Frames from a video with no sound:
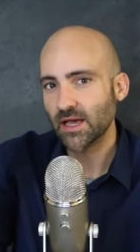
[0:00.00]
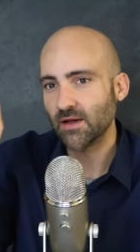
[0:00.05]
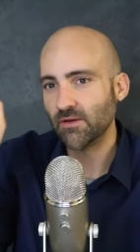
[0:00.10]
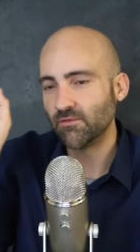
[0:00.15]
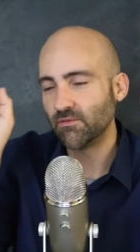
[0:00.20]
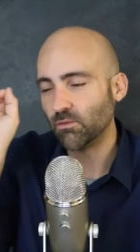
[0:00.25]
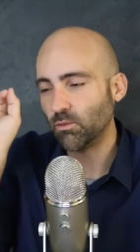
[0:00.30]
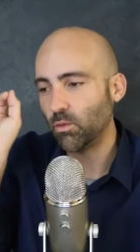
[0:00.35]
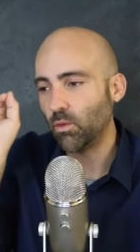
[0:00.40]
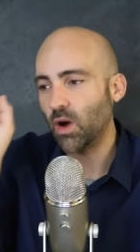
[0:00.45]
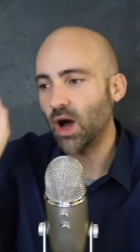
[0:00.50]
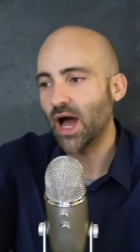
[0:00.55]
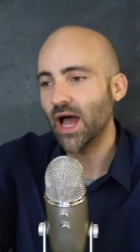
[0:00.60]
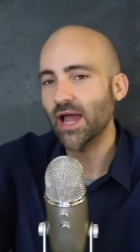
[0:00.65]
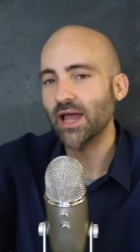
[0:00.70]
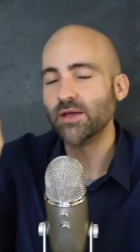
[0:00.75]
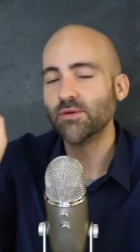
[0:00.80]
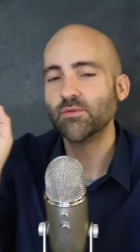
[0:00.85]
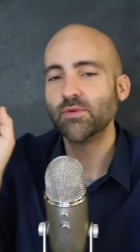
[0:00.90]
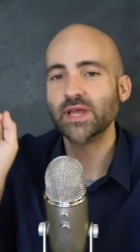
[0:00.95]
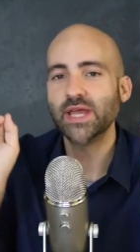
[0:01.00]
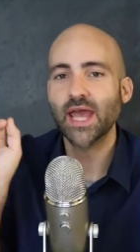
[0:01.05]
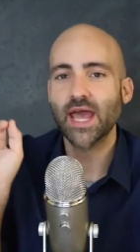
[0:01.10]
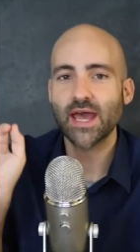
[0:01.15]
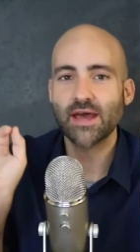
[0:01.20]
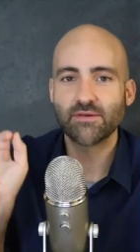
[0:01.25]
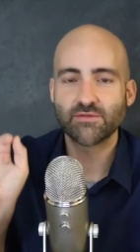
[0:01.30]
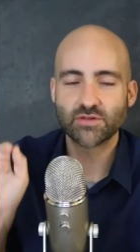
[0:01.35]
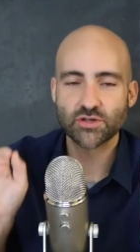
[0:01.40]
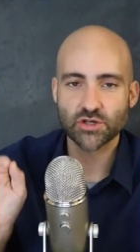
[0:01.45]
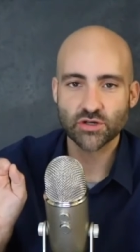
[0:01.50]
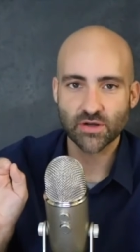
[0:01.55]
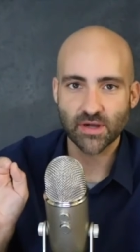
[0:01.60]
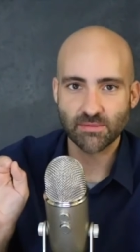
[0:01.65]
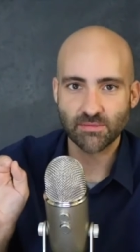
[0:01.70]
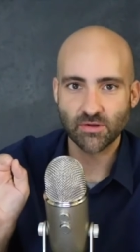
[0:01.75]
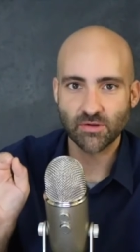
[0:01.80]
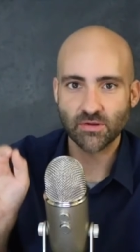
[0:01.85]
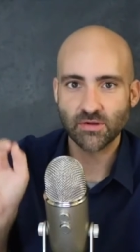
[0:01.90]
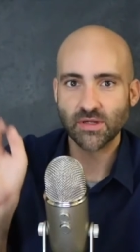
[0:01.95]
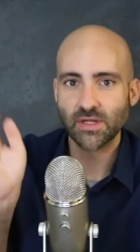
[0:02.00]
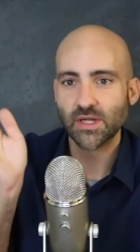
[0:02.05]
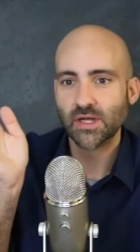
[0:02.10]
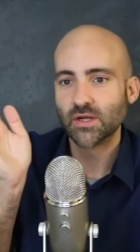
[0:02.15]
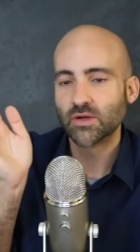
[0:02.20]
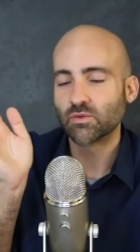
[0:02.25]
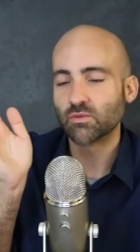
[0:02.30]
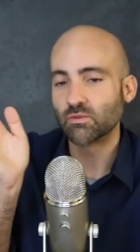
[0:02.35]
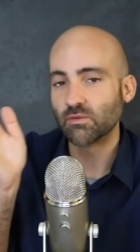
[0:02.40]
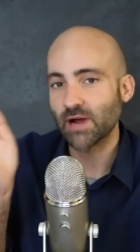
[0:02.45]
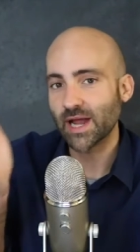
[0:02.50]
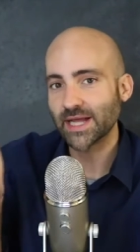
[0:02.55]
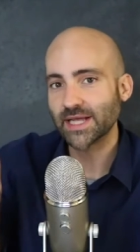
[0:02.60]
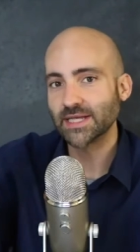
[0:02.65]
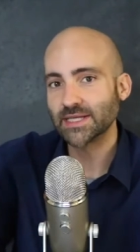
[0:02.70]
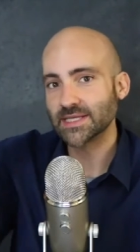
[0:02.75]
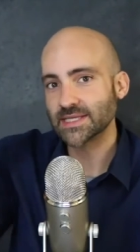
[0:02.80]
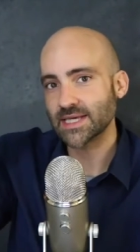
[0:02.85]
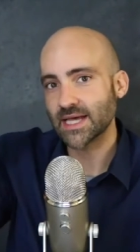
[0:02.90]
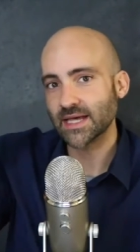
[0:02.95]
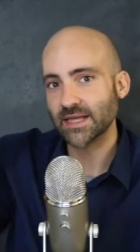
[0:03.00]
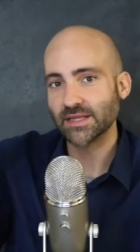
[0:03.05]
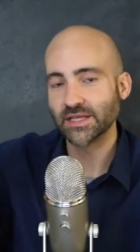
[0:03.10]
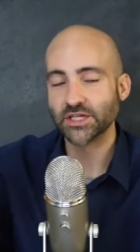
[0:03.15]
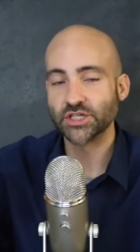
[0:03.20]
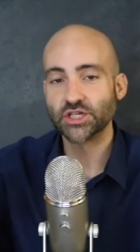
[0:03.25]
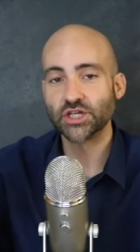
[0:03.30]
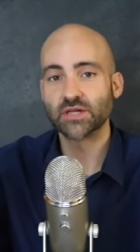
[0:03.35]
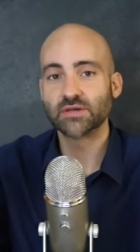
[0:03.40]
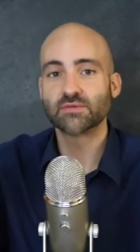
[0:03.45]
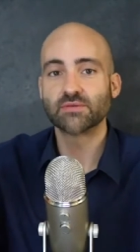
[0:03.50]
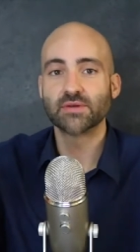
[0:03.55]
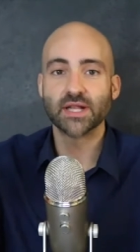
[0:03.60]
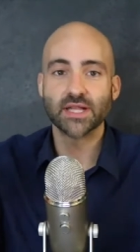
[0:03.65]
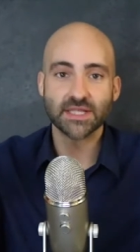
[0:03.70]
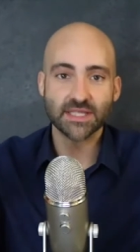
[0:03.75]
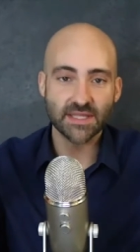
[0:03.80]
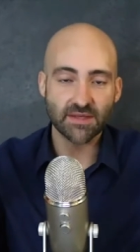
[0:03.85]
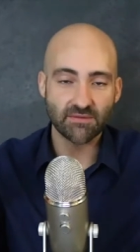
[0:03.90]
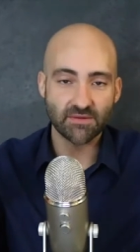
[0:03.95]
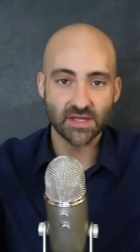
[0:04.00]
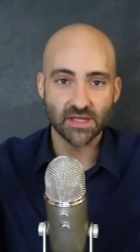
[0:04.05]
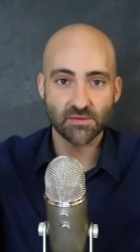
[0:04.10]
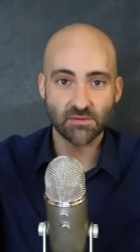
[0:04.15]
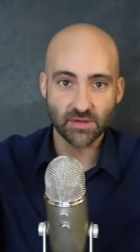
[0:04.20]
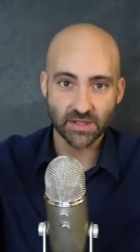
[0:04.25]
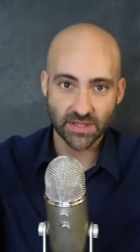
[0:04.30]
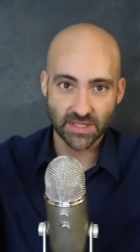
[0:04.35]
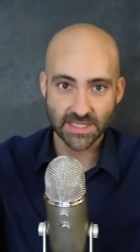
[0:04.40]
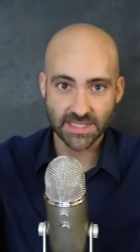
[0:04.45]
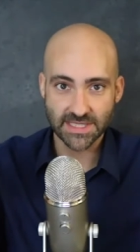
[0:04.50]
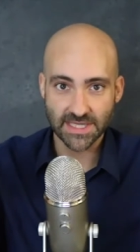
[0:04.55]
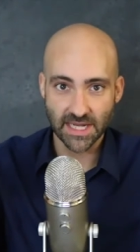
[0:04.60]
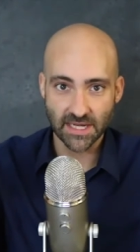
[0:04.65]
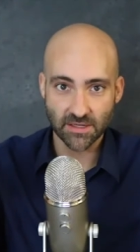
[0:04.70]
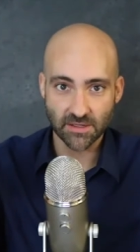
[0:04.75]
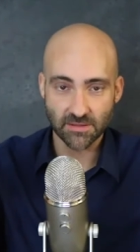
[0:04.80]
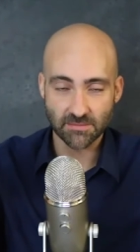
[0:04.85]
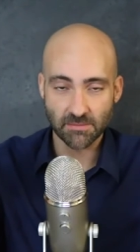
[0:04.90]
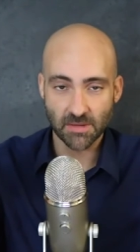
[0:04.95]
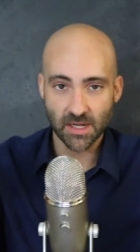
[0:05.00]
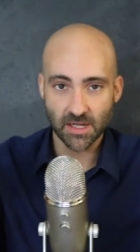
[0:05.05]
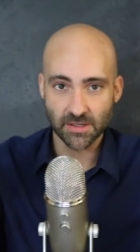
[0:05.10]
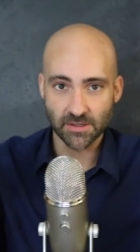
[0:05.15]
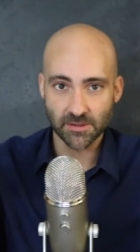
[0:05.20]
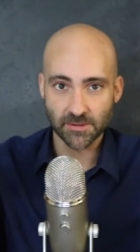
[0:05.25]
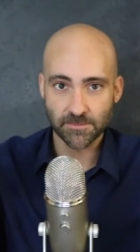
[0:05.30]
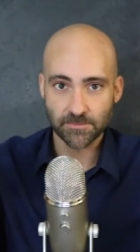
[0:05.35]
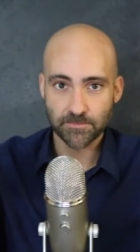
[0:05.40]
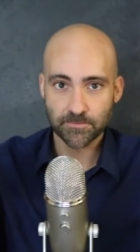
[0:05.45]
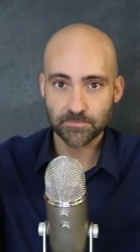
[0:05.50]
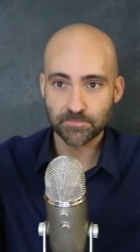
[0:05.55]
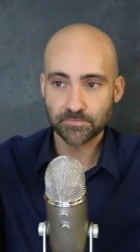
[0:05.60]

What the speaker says: of why we have trouble reconciling general relativity with the standard model.